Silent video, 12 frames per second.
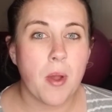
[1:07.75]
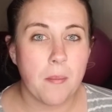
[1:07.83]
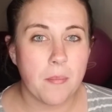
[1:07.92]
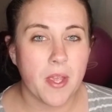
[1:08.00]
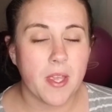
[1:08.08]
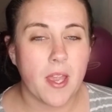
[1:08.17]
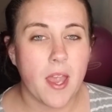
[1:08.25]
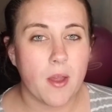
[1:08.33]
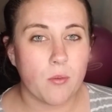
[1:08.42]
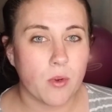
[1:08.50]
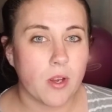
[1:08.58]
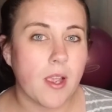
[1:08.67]
Pumping
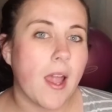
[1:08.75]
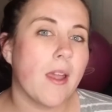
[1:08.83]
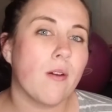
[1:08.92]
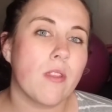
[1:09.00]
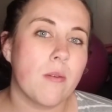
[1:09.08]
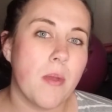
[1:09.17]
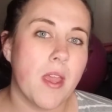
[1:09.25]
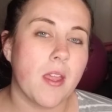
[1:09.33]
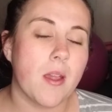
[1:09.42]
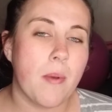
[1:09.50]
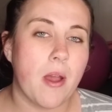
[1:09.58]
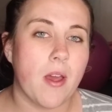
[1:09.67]
at work, I only
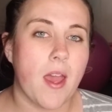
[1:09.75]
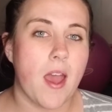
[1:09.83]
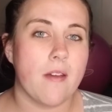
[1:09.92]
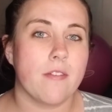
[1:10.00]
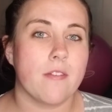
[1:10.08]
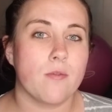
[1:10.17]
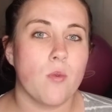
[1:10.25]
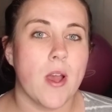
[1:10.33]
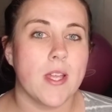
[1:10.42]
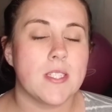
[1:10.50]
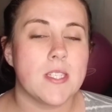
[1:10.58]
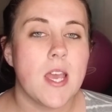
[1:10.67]
make about half of
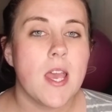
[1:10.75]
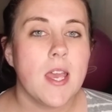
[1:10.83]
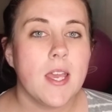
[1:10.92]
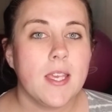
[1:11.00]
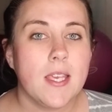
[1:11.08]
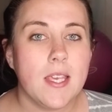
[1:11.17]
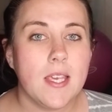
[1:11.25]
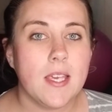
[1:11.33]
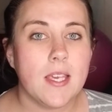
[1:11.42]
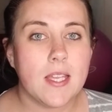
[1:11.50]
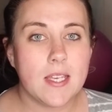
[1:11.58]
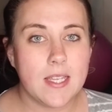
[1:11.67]
what
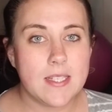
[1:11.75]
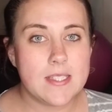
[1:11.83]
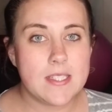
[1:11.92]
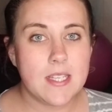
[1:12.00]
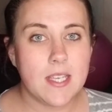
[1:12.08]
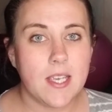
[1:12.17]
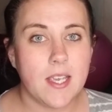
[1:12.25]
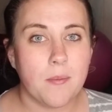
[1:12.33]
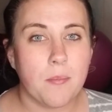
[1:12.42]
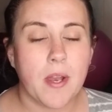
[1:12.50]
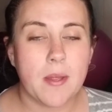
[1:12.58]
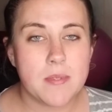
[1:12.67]
he needs to
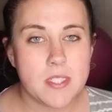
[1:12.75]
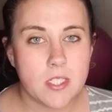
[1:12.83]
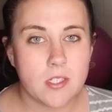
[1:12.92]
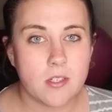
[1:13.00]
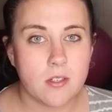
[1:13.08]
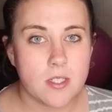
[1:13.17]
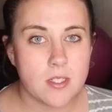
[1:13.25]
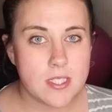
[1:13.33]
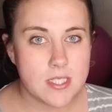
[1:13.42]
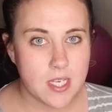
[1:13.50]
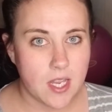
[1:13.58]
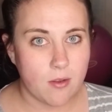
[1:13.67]
eat, but I'm still
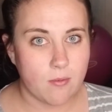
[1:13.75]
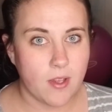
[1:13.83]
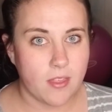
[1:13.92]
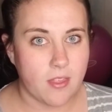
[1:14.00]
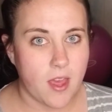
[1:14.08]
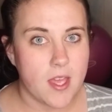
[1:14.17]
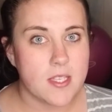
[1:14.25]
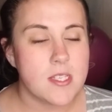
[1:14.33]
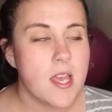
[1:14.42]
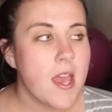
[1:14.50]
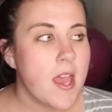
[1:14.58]
staying with it.